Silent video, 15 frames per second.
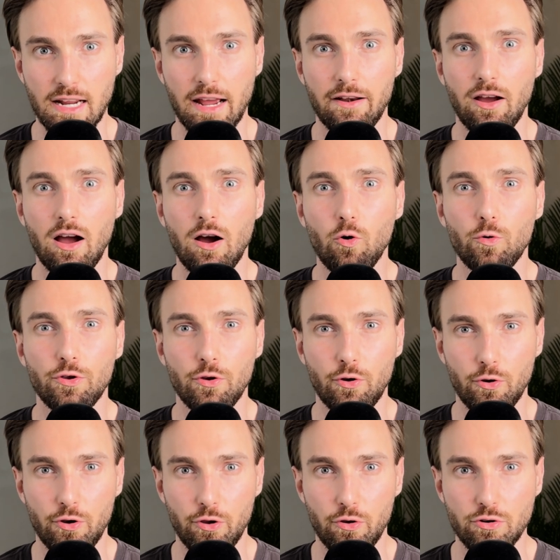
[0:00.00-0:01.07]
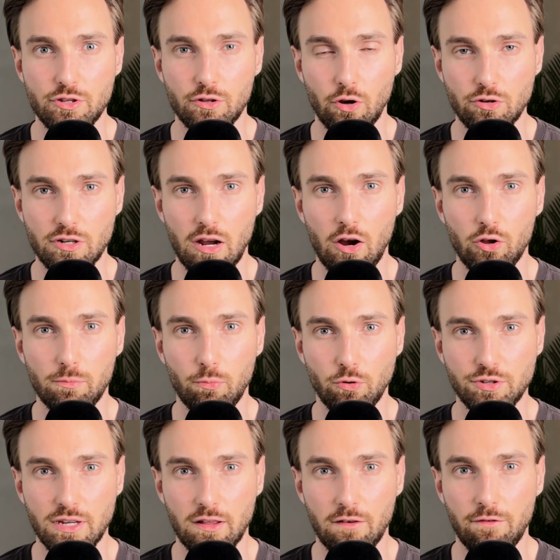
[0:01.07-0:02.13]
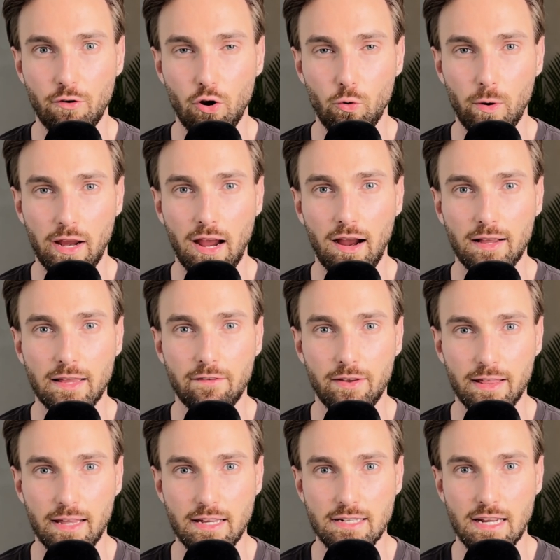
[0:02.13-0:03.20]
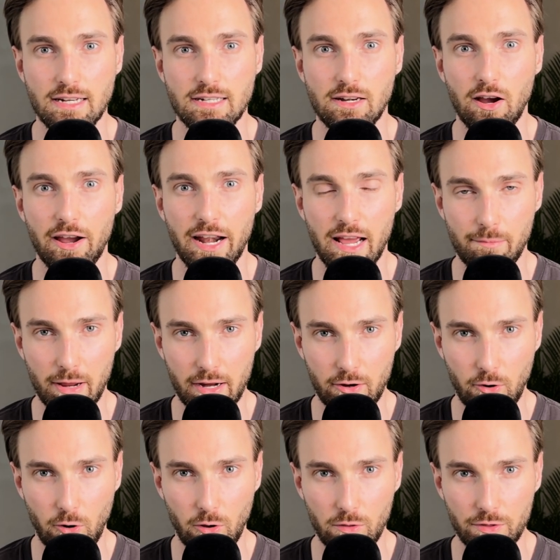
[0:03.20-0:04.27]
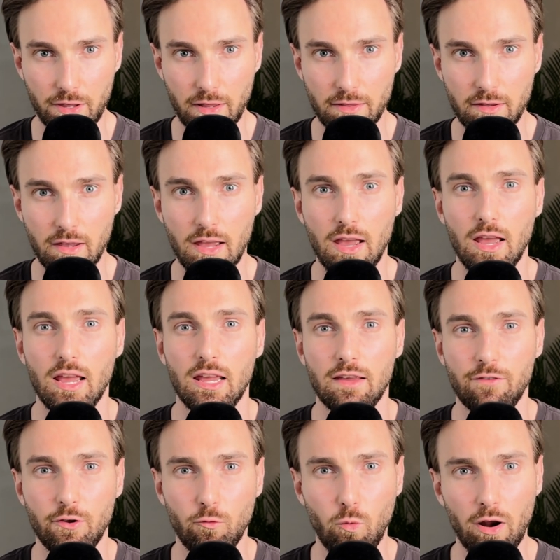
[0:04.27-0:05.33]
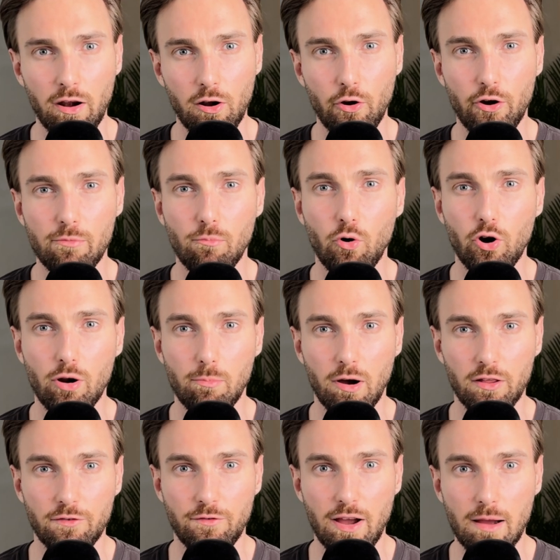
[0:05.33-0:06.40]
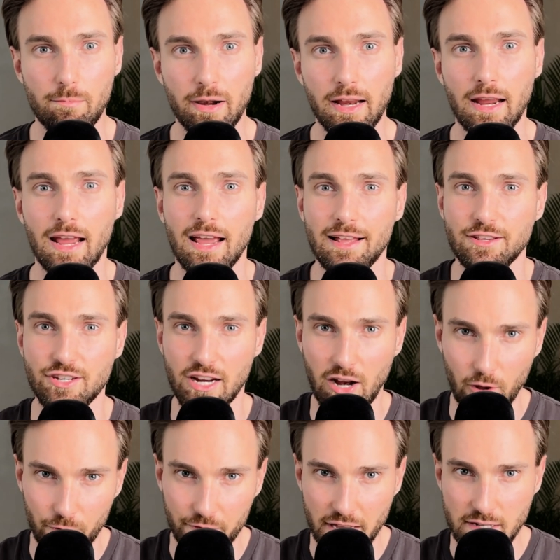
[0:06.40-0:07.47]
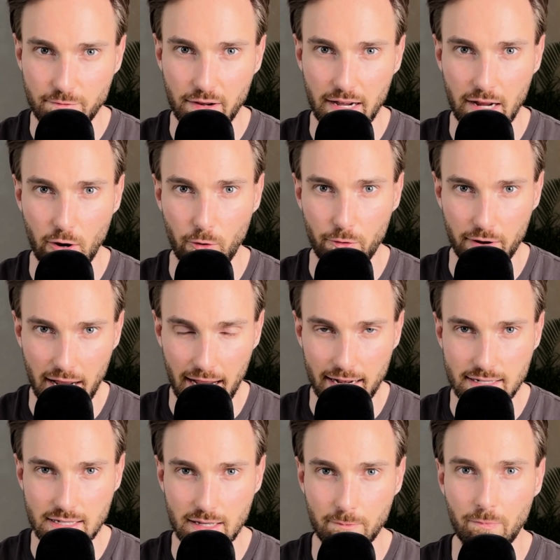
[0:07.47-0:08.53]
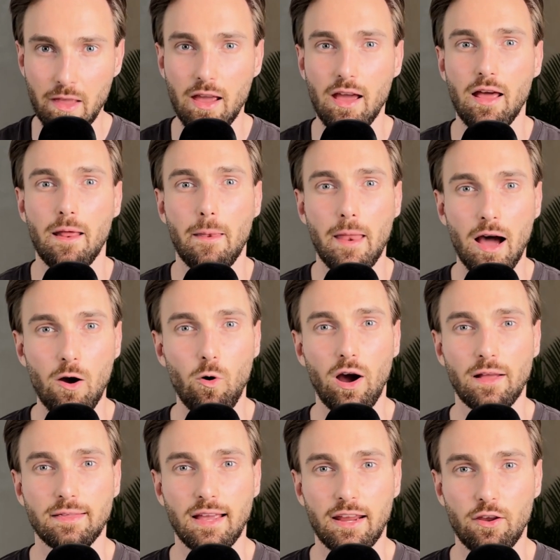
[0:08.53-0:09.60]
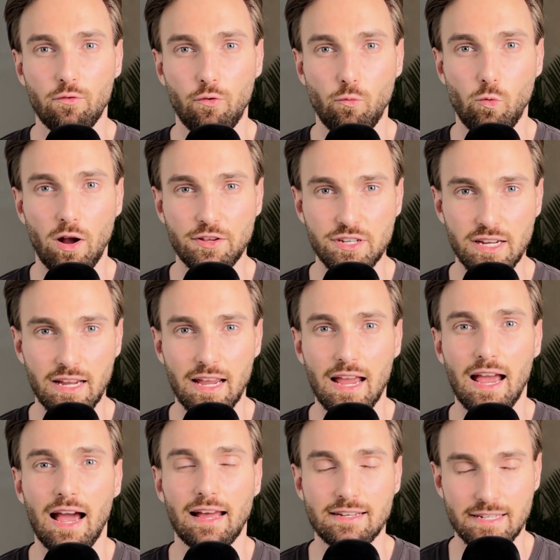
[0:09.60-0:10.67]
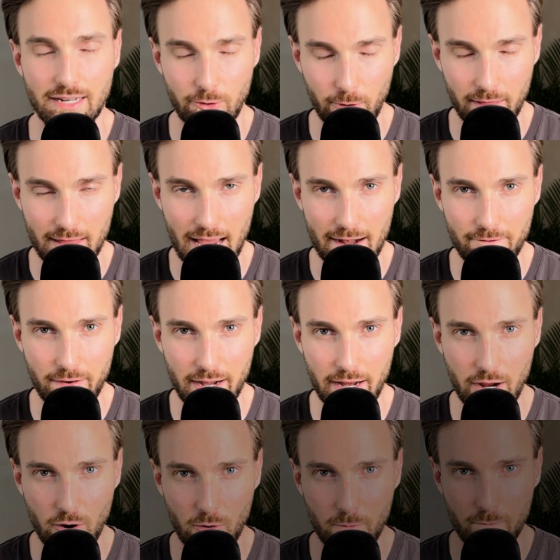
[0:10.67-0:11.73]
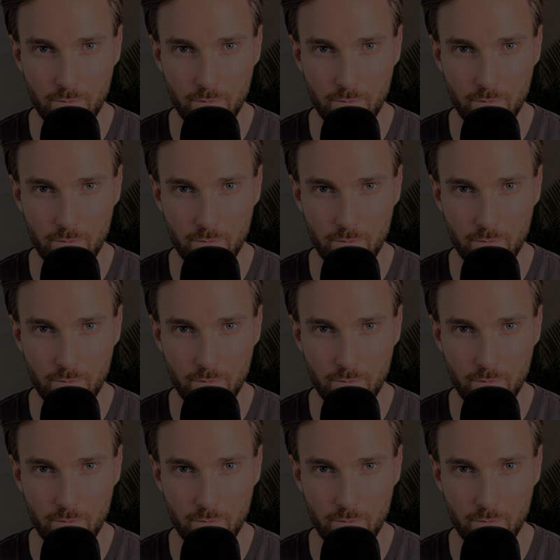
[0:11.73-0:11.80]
and how you could use those outputs in the following activities as dynamic content. If you want to learn more about Fabric, check out this video next. Now I thank you for watching and see you in that video.